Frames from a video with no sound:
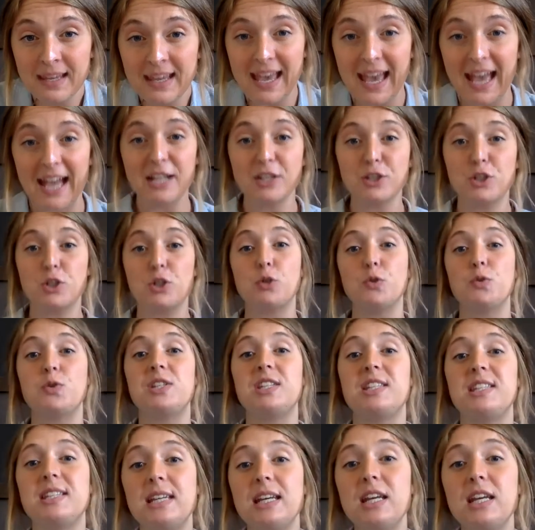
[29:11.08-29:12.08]
and to
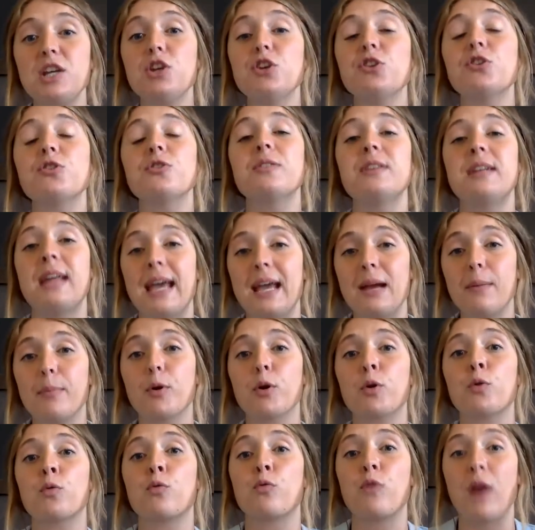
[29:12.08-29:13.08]
see your
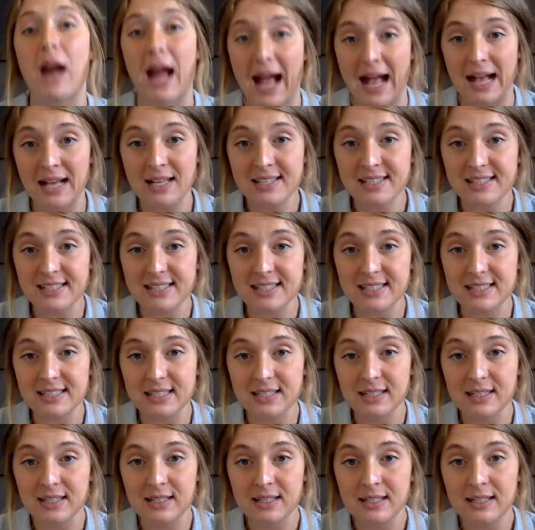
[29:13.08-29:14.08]
neighbor rest
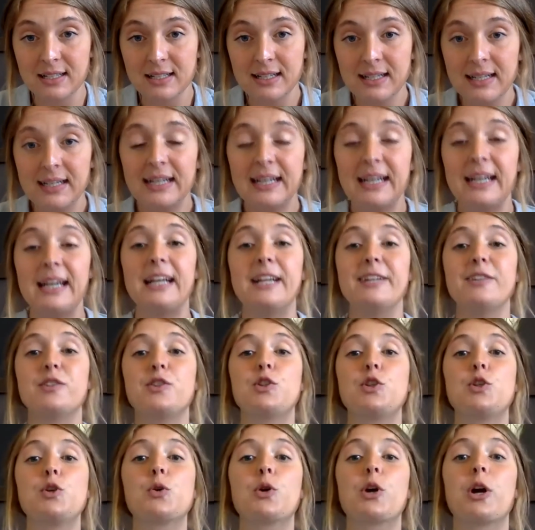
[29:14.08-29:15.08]
is
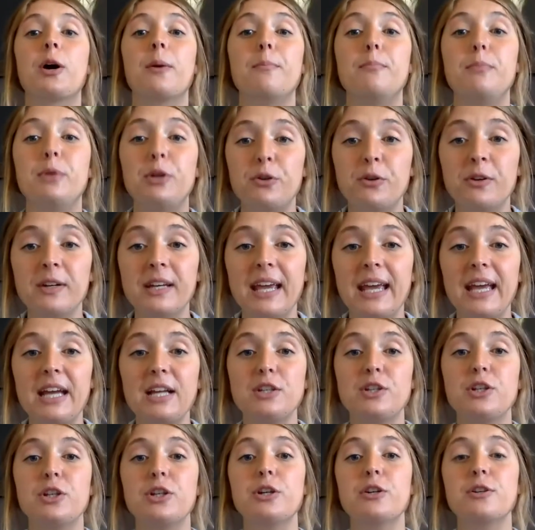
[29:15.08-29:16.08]
to communicate
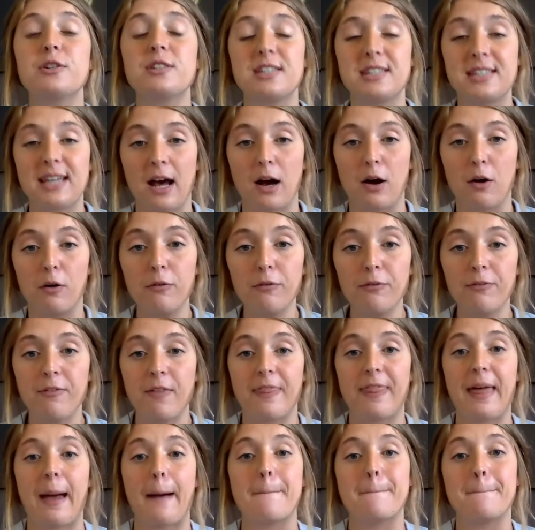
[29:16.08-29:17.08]
to yourself
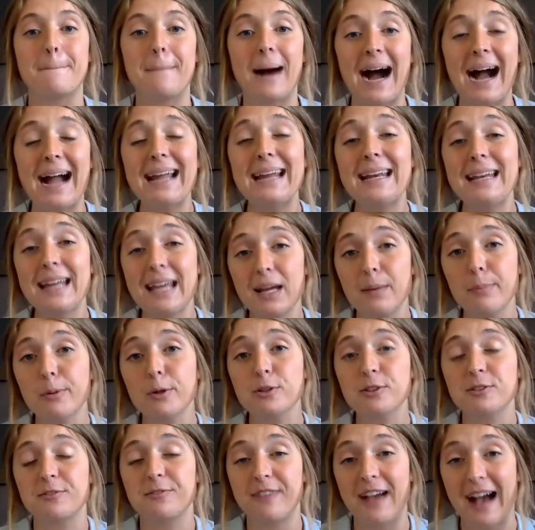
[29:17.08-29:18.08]
that my
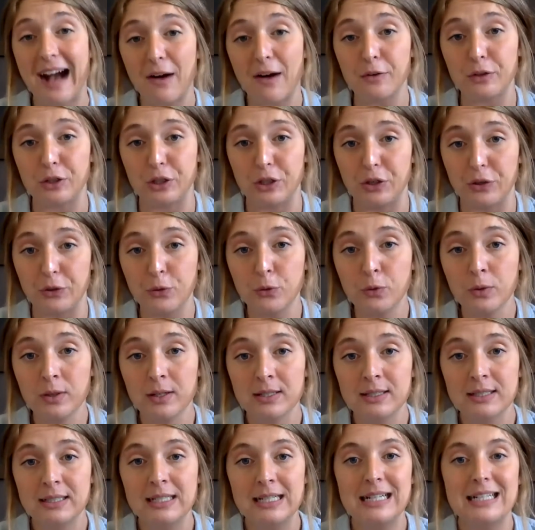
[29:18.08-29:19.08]
neighbor's value
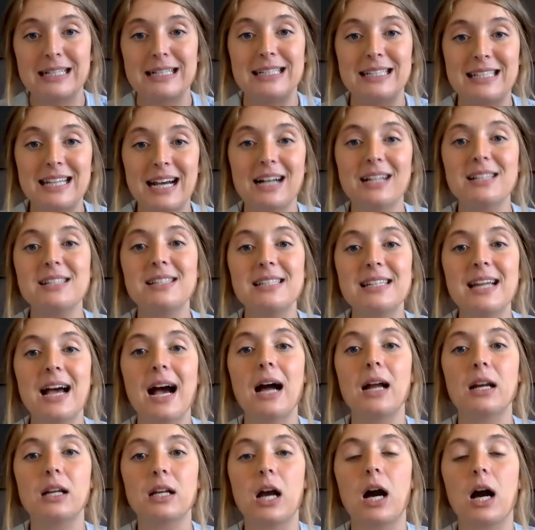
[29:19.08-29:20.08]
does
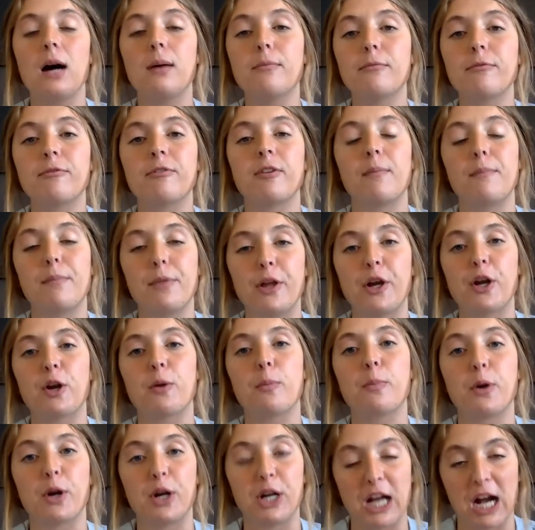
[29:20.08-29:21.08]
not come from their
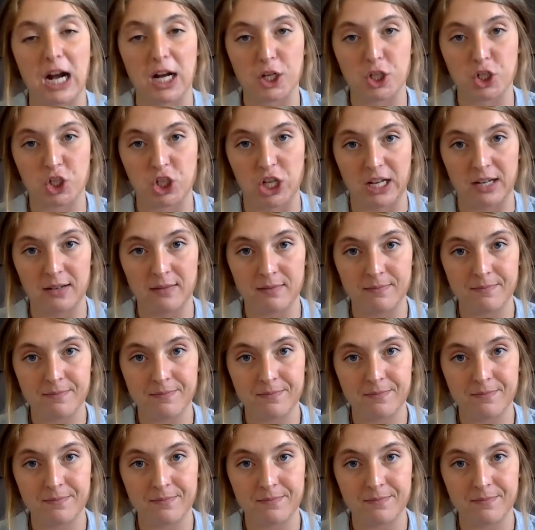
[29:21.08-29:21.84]
production.